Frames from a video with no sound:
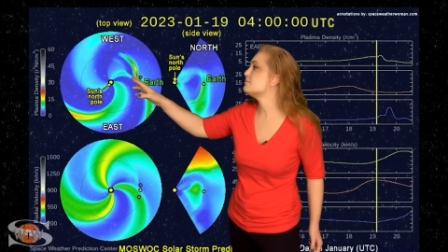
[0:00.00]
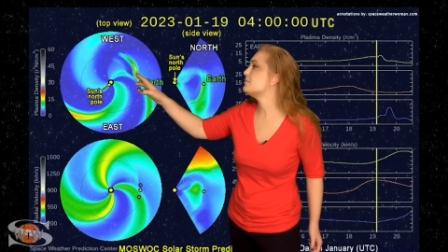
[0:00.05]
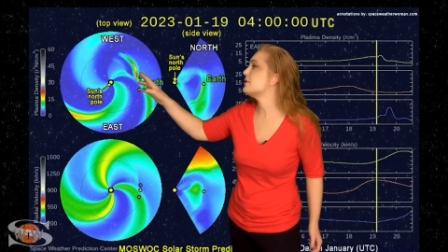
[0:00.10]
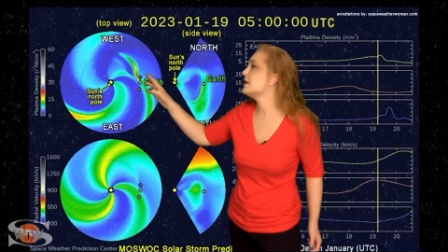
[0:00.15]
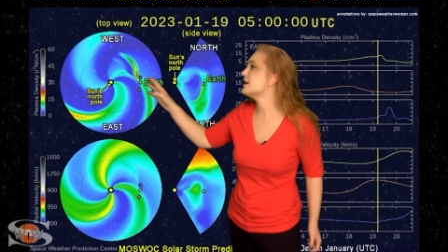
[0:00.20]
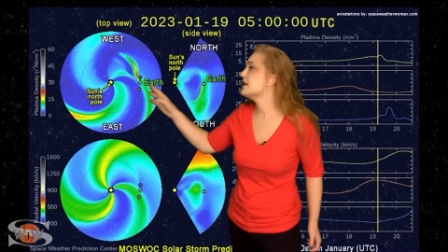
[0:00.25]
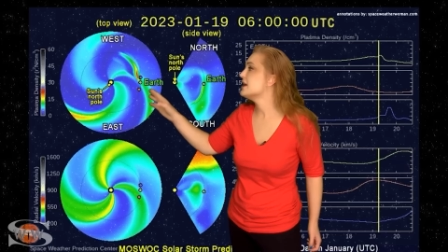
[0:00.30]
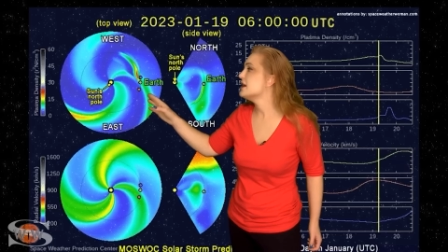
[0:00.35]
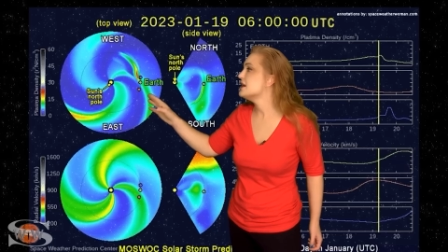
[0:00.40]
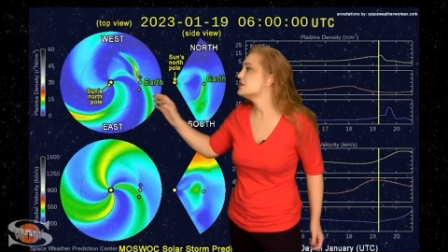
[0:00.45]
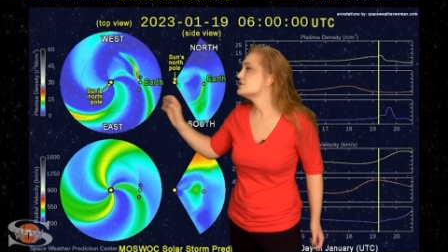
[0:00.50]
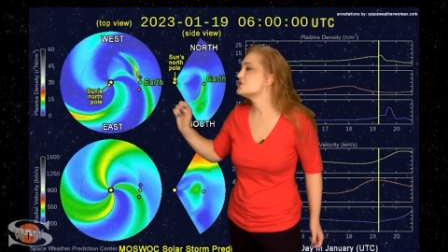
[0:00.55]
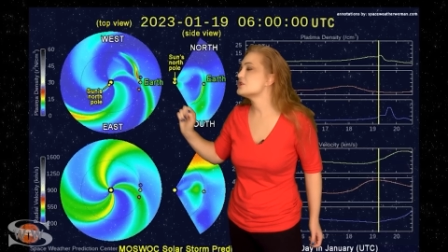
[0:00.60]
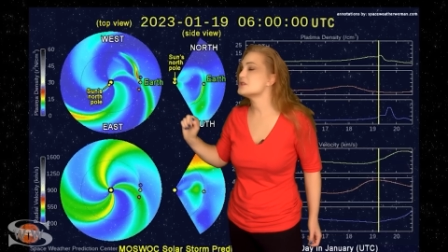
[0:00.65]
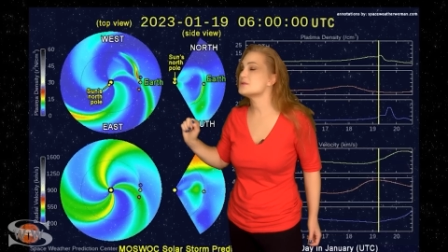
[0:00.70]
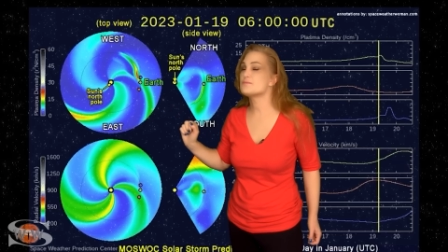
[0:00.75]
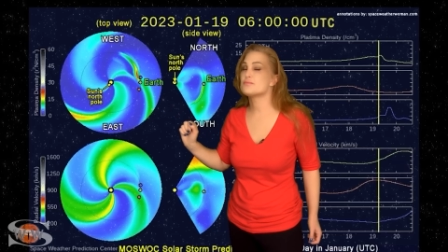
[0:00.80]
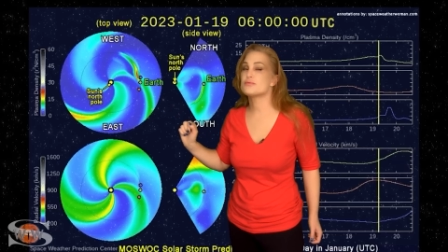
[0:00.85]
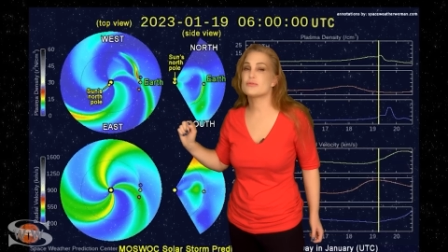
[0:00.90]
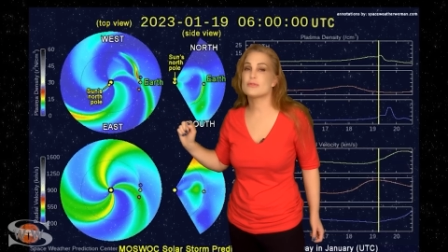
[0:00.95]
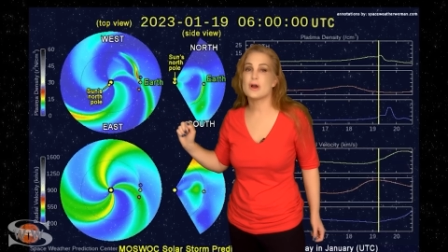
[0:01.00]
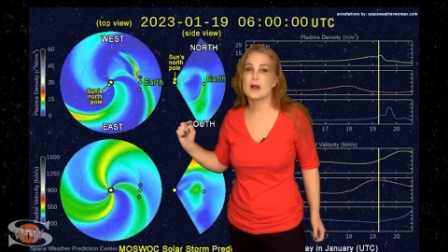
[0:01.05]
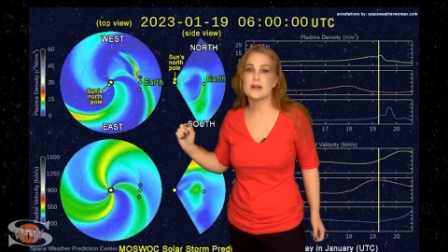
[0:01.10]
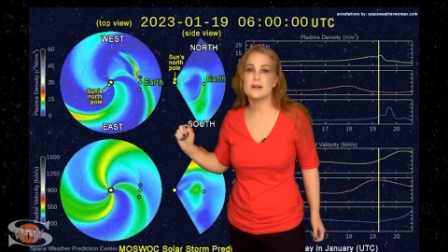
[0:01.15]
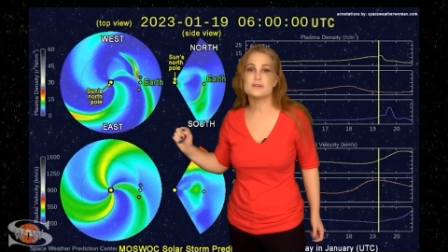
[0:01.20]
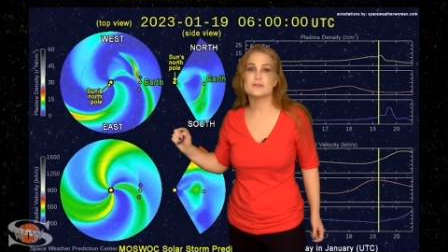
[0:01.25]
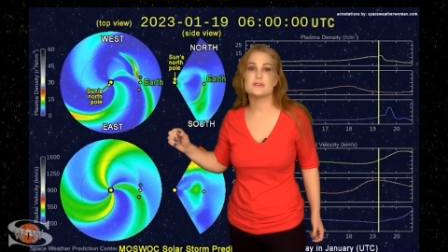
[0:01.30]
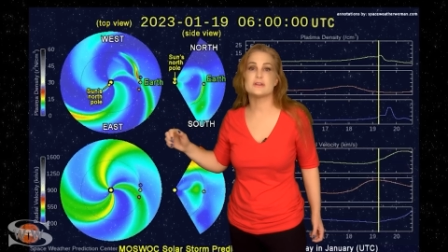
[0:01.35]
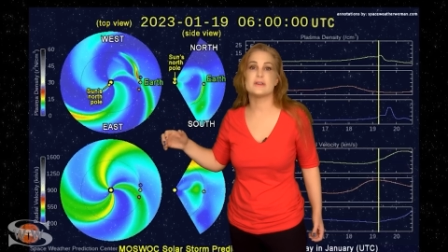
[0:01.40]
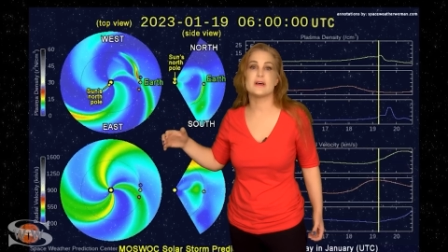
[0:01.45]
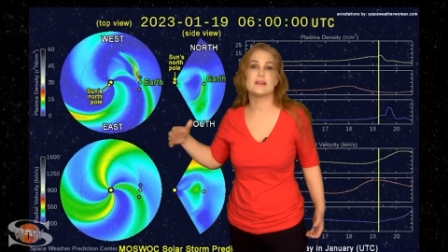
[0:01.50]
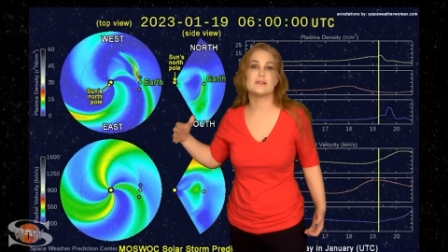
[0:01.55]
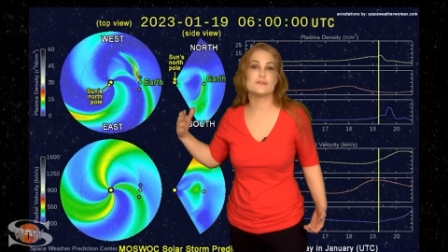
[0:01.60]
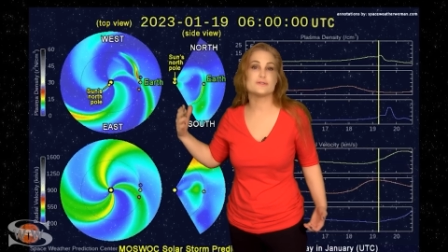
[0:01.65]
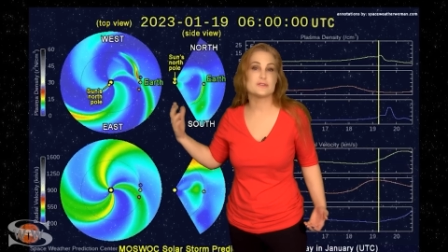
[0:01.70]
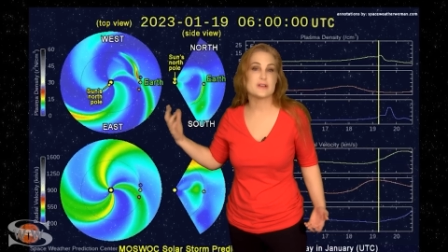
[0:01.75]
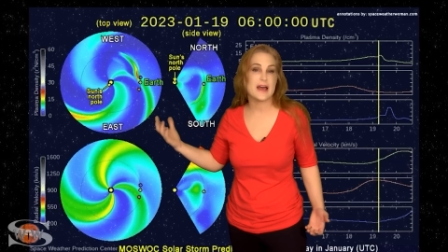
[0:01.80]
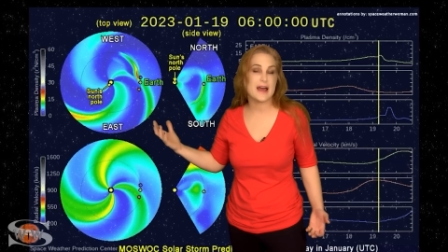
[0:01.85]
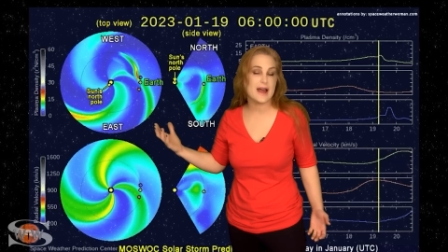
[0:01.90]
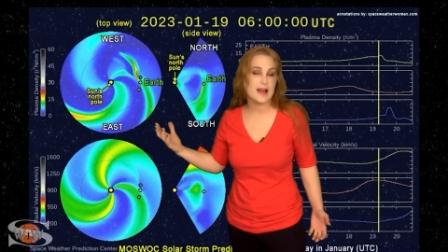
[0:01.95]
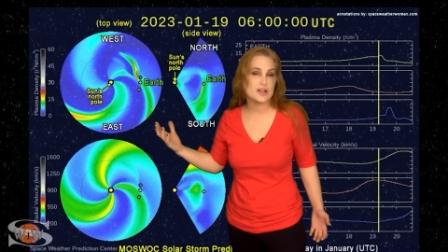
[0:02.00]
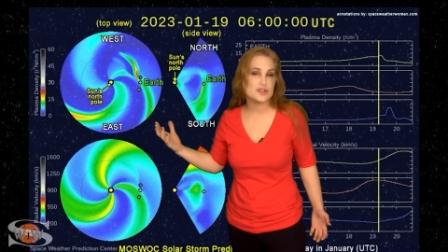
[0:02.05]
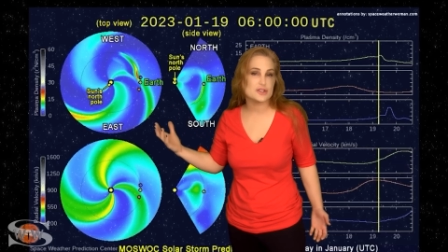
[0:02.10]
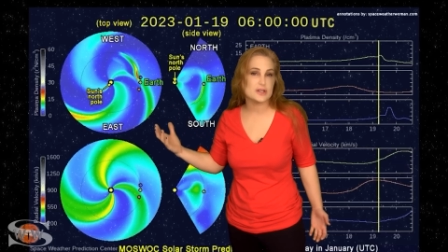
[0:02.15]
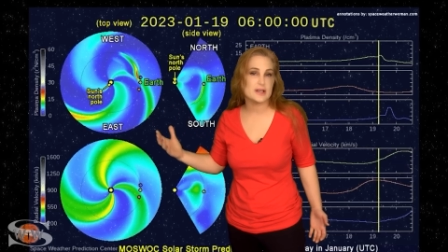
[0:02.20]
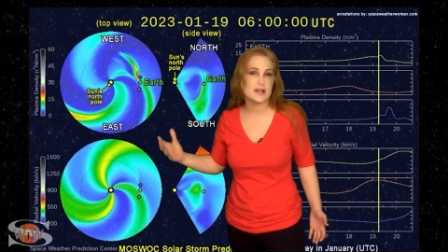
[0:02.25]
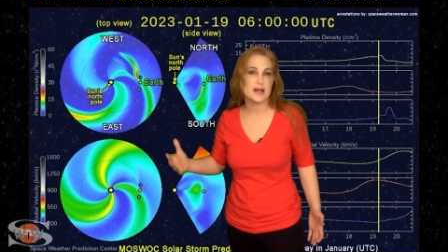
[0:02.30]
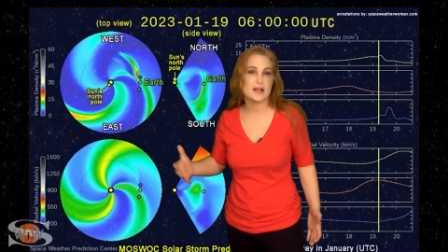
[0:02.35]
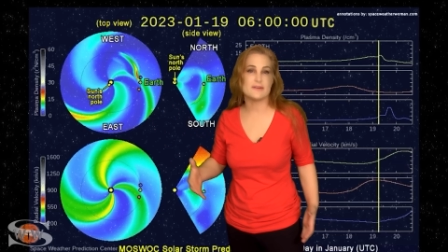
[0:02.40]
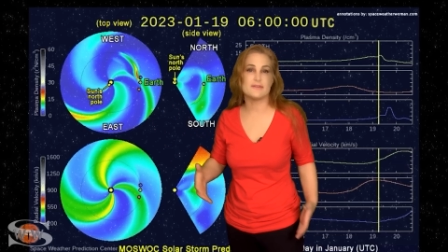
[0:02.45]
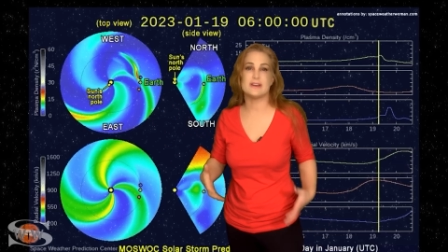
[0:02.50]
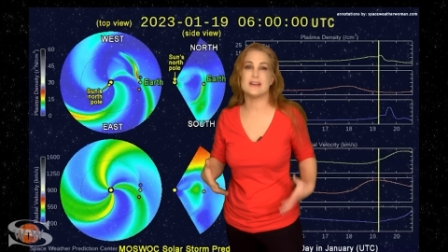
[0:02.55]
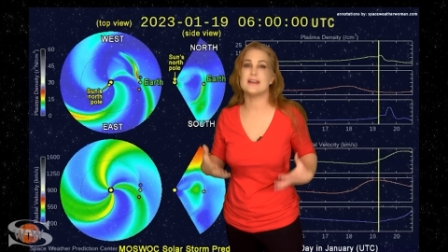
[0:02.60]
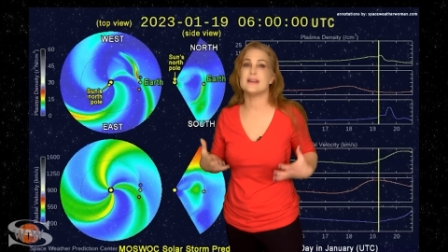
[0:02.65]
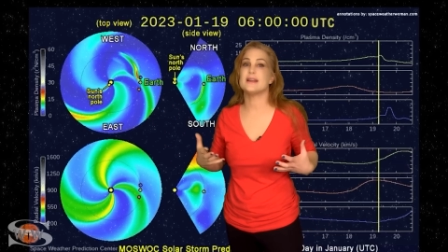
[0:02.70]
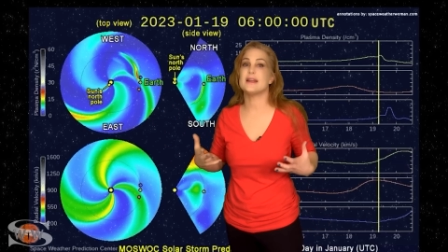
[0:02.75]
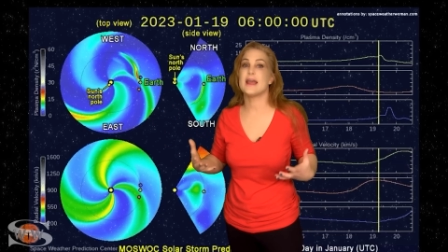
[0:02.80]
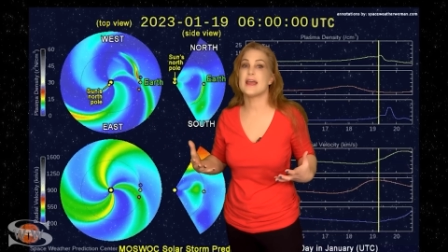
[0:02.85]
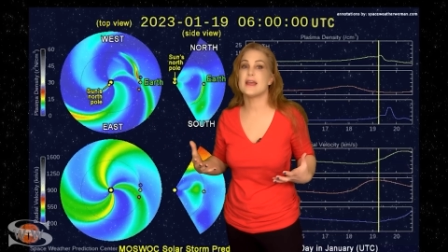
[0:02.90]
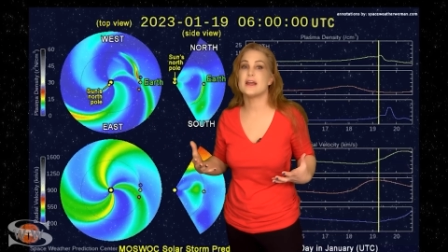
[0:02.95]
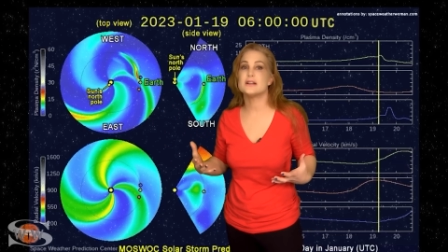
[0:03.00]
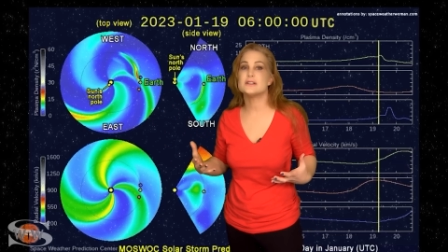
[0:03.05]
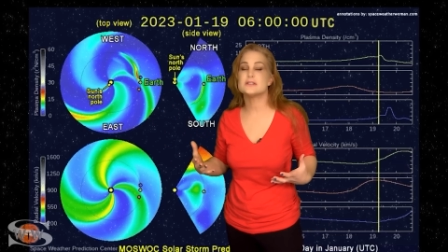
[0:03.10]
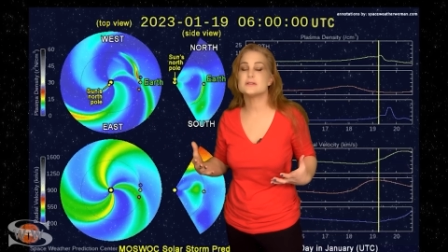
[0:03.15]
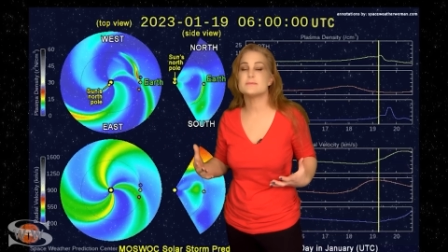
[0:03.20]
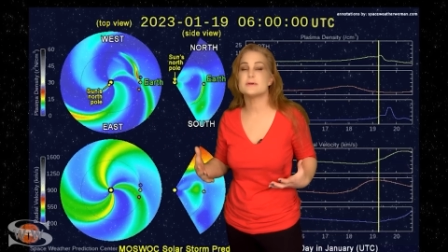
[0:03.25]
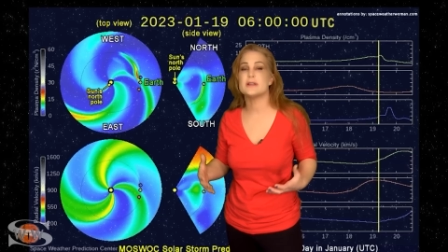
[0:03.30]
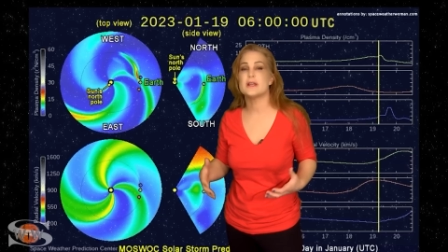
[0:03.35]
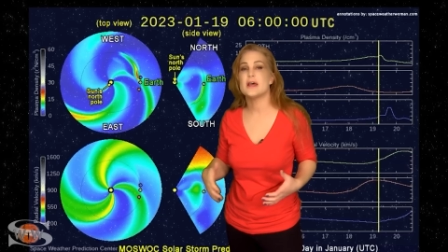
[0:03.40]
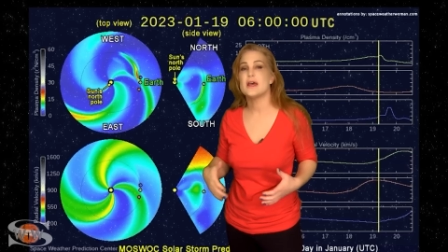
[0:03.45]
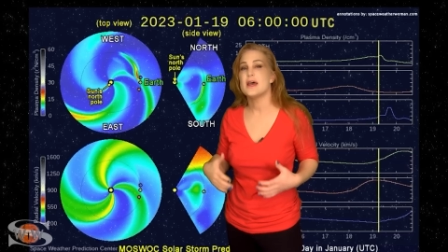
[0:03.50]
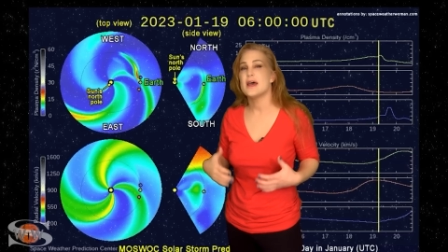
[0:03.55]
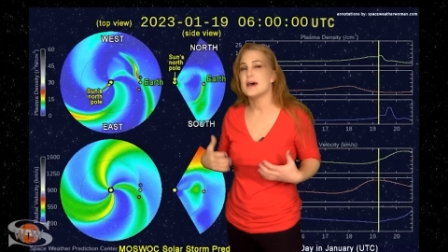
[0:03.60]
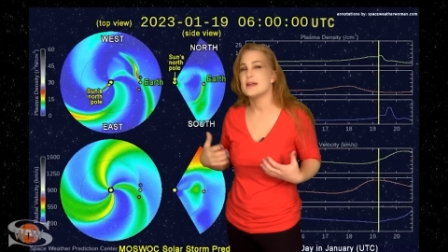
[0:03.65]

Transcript: But just prior to that, there's actually kind of an enhancement.